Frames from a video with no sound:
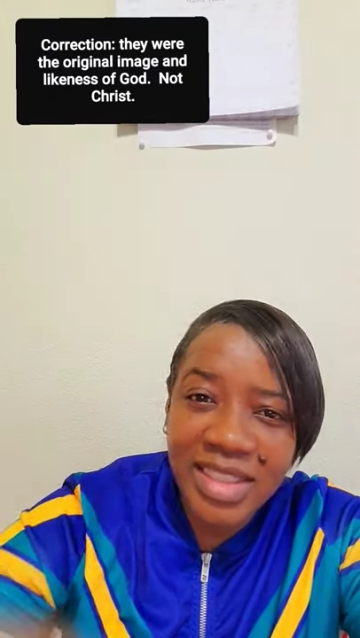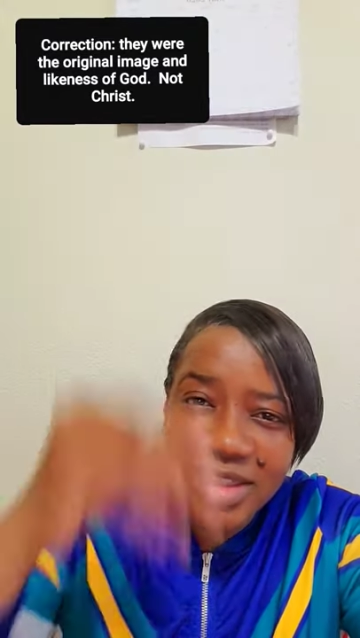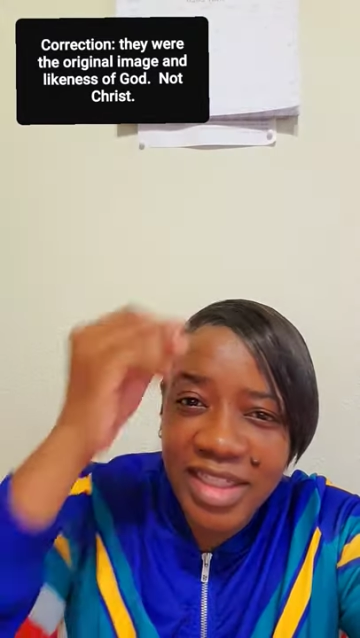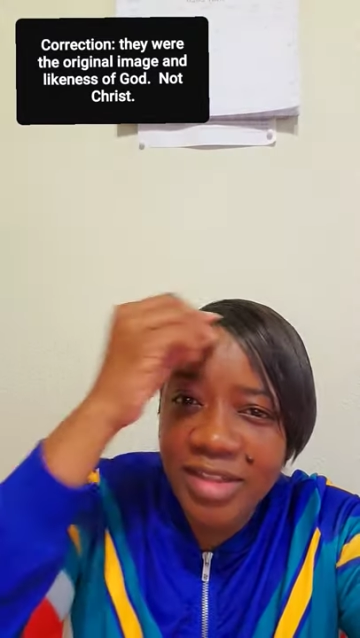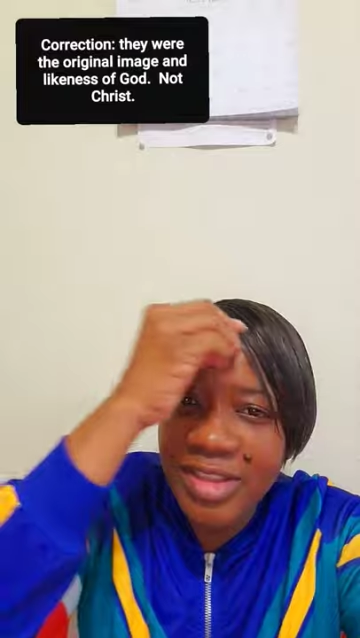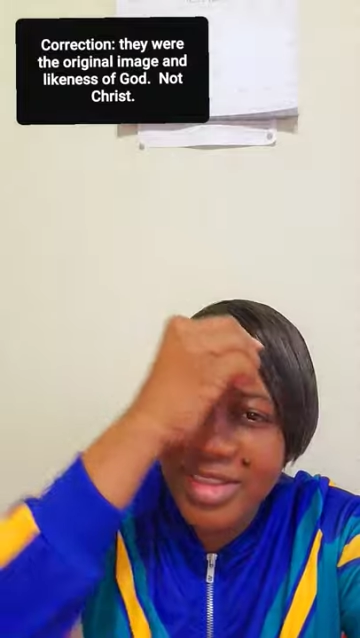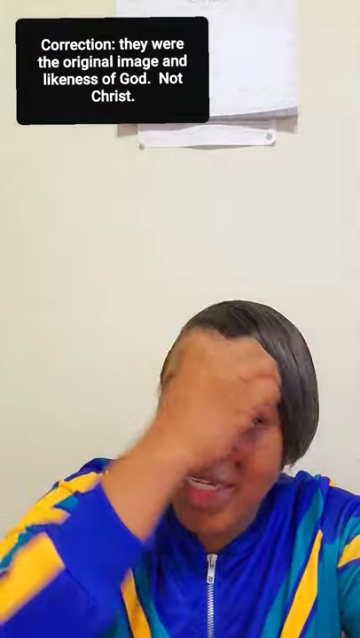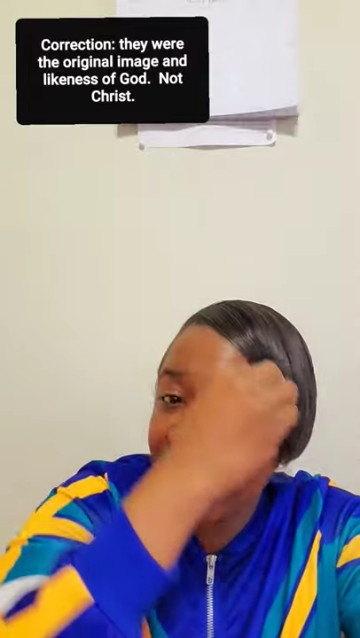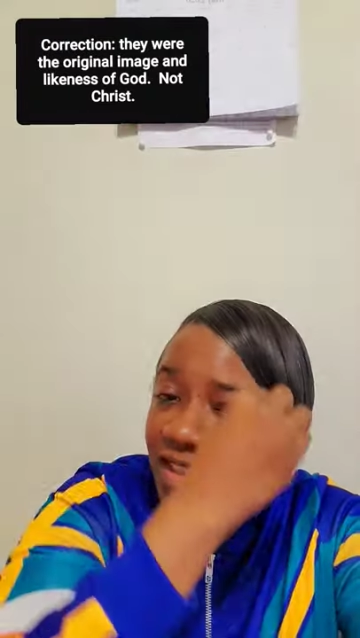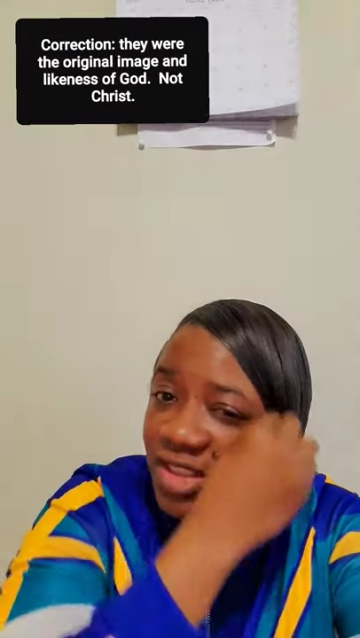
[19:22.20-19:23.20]
There's
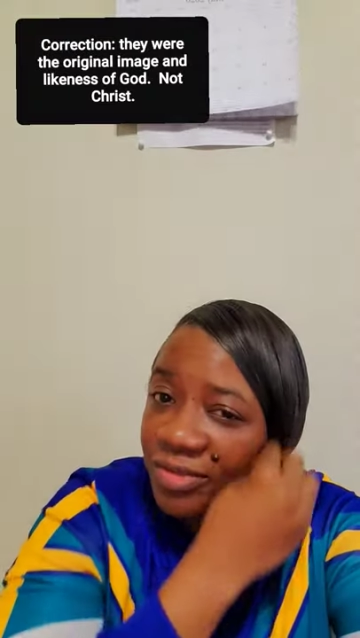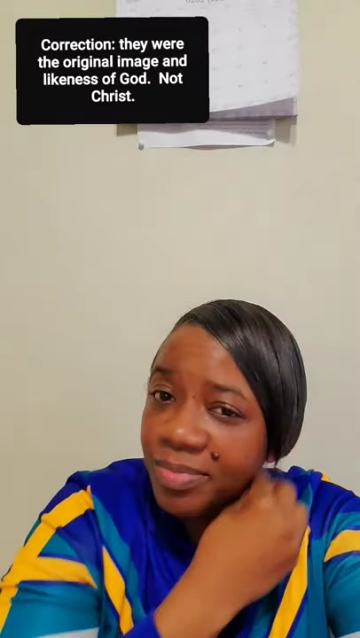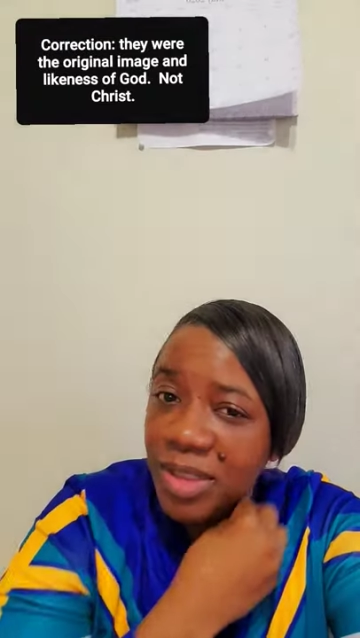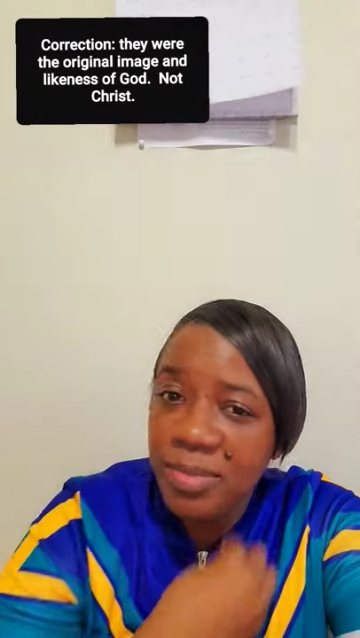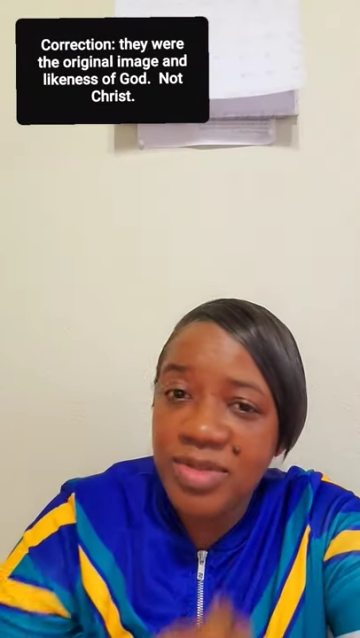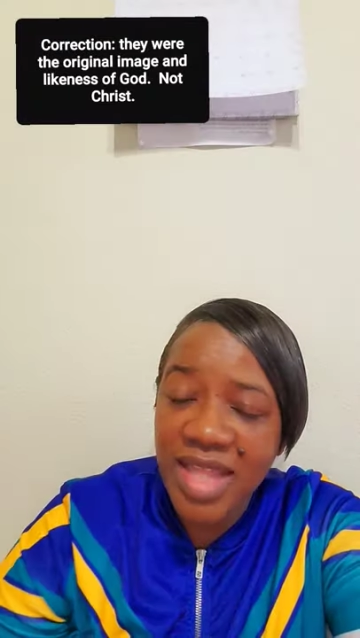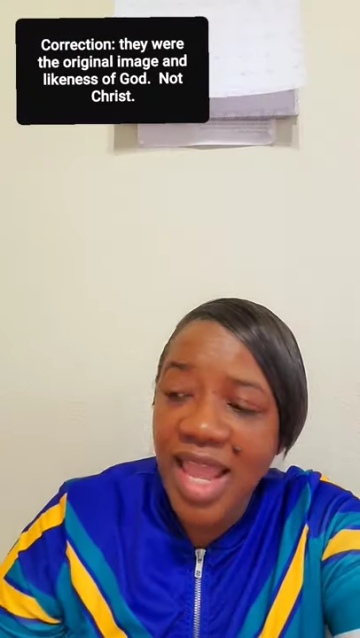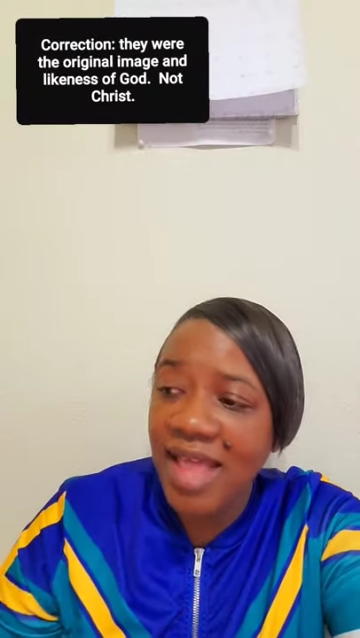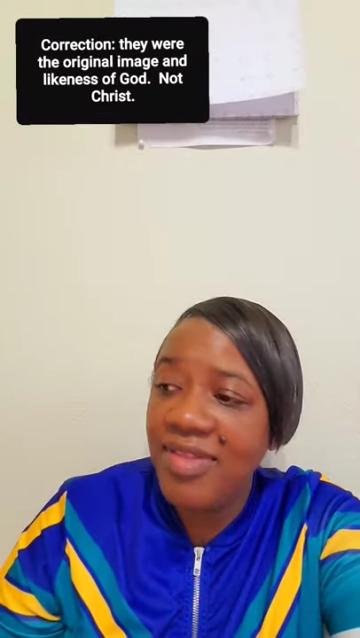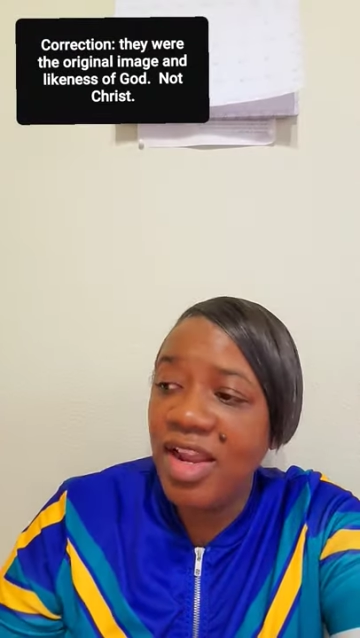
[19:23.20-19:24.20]
sex that you people's
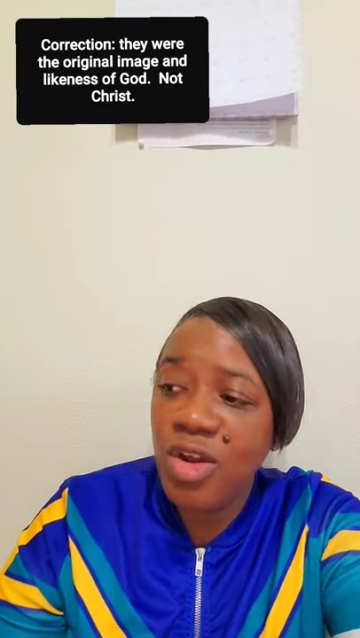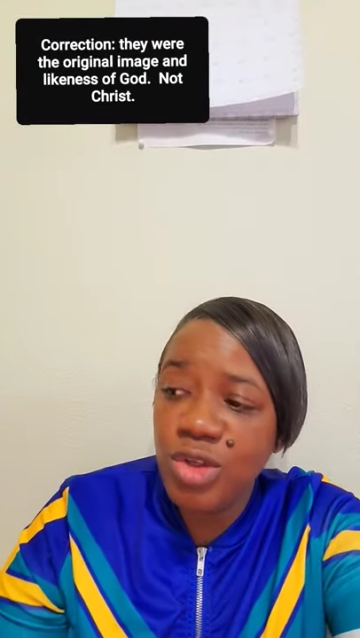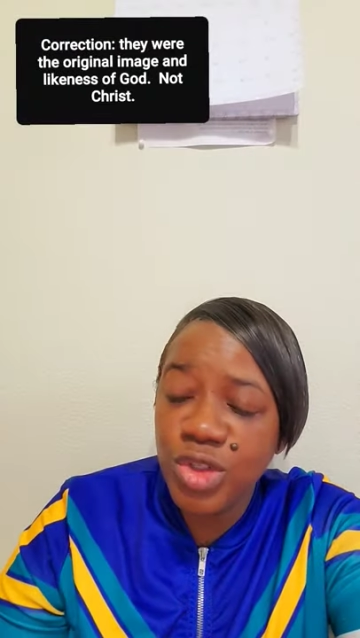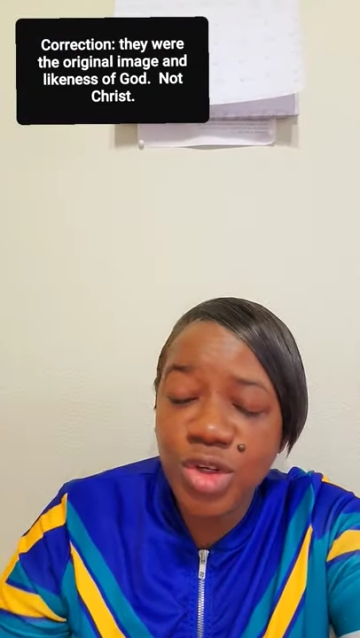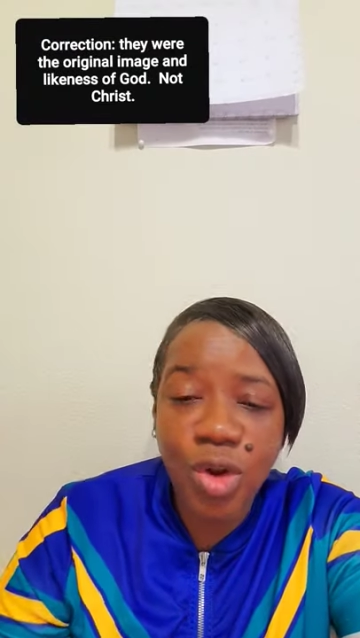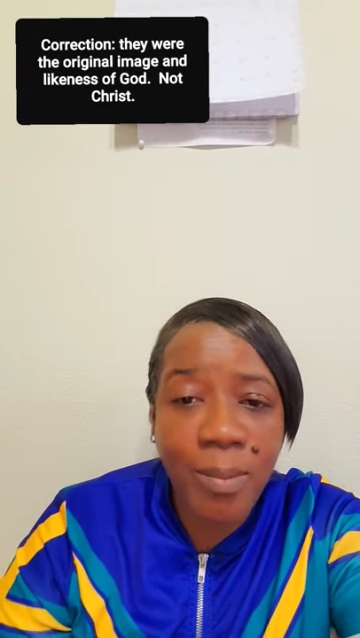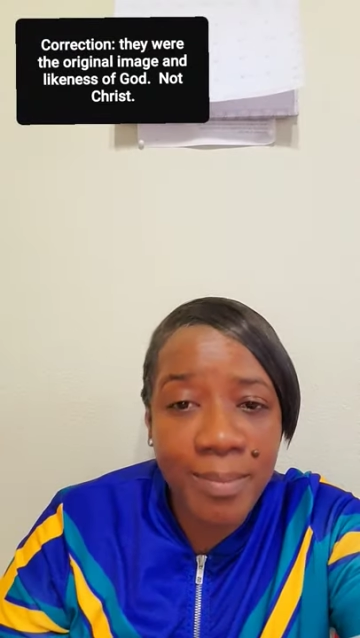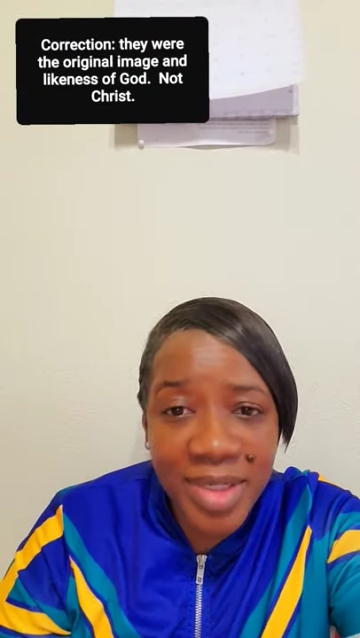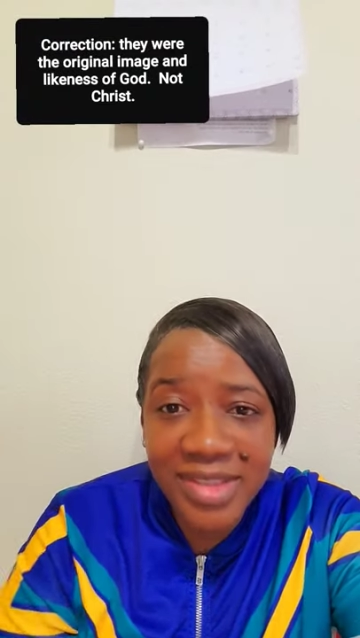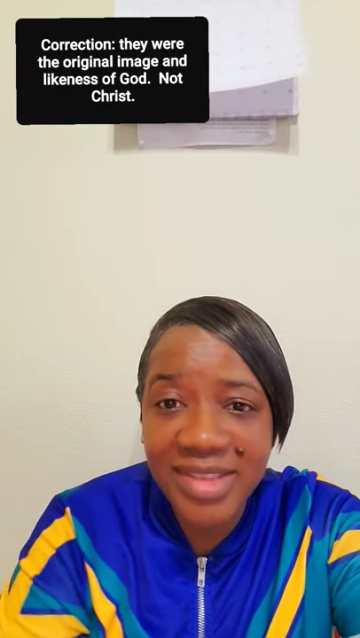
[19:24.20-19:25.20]
had that caused you to go
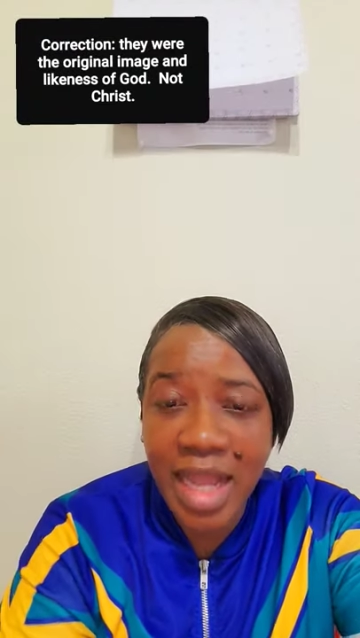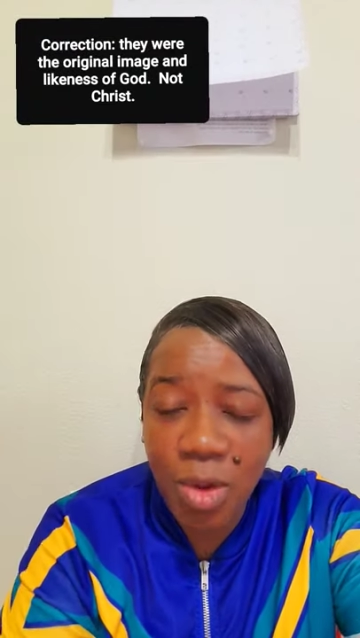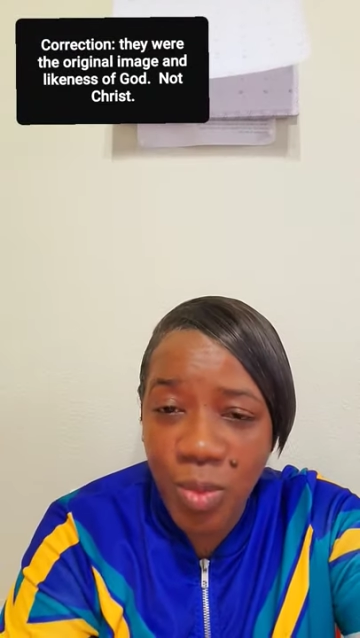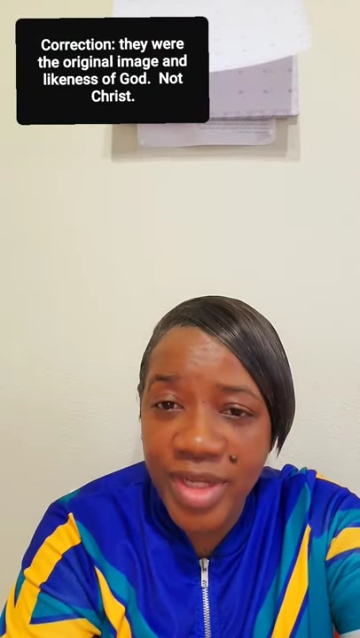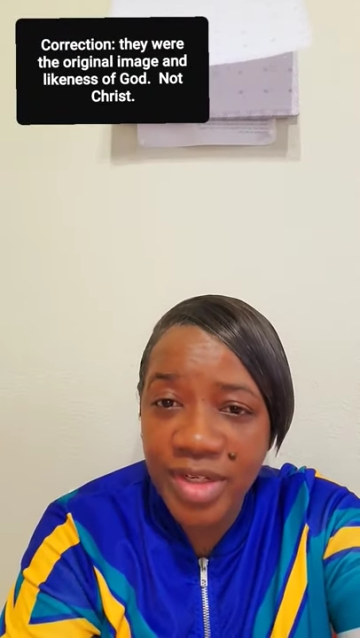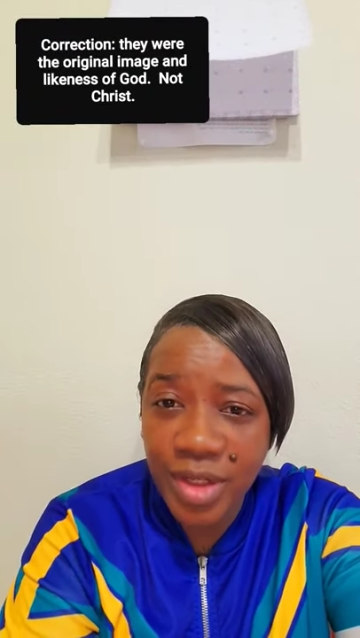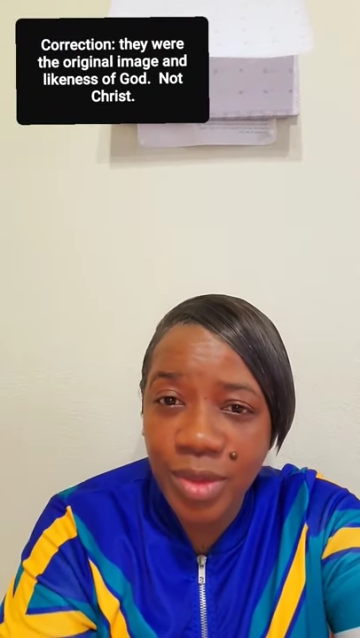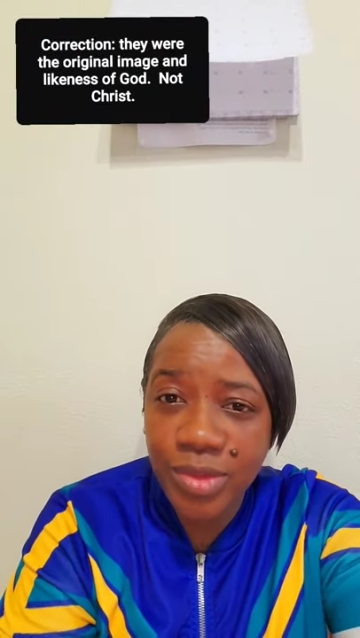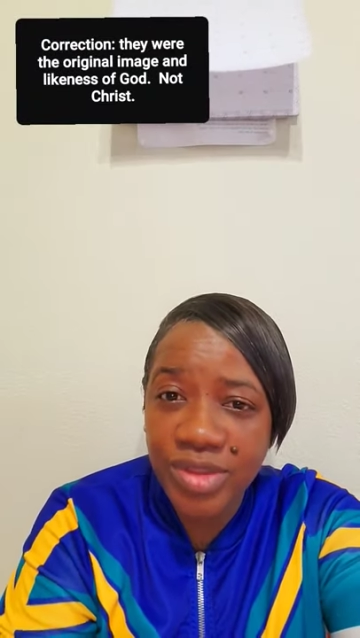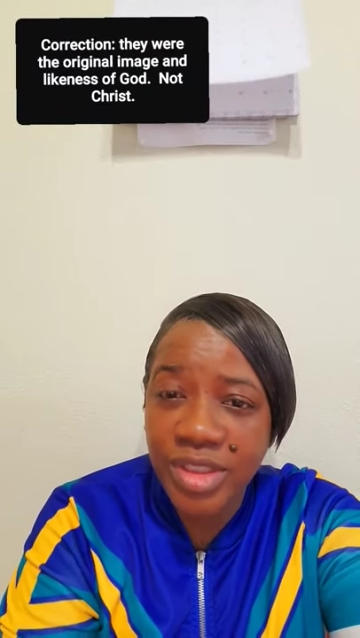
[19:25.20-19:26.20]
bust out
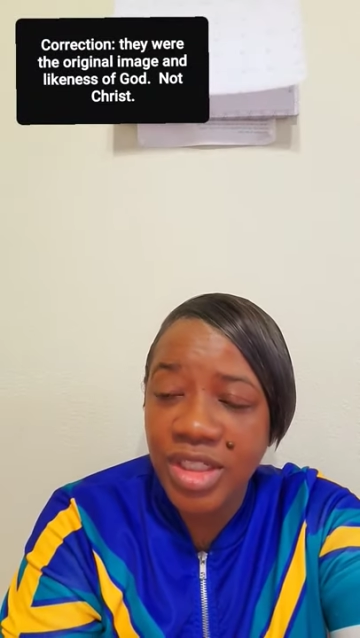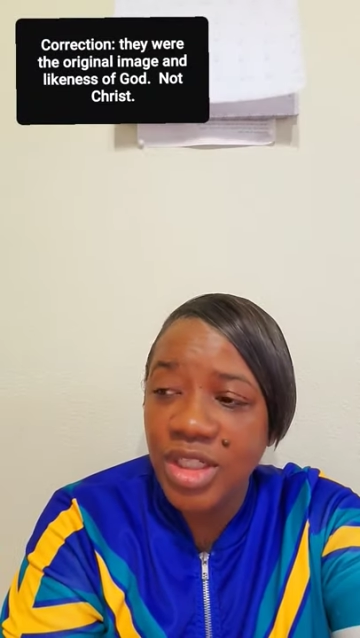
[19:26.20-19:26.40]
windows,